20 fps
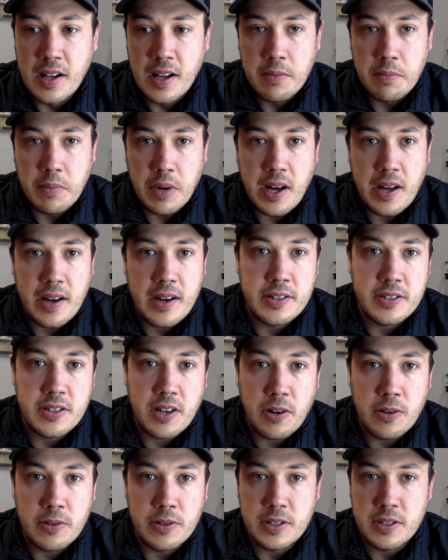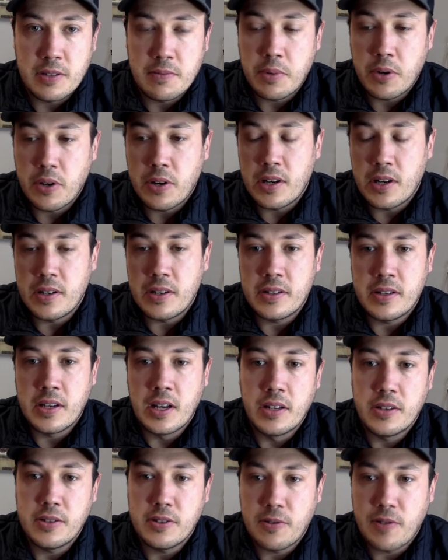but it's always important
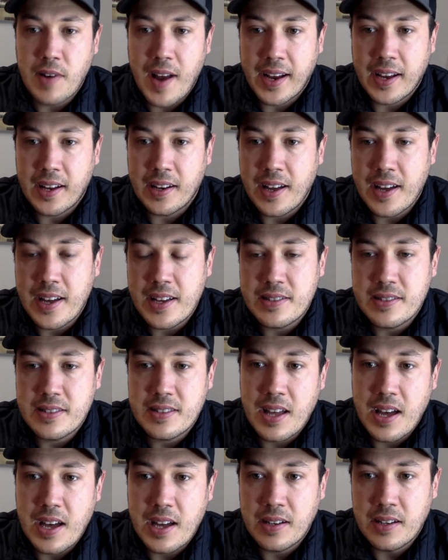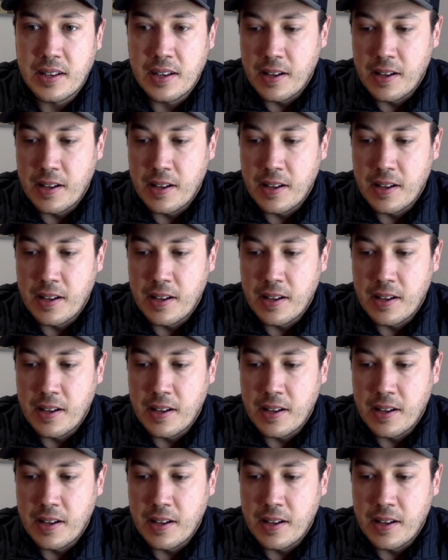to recognize that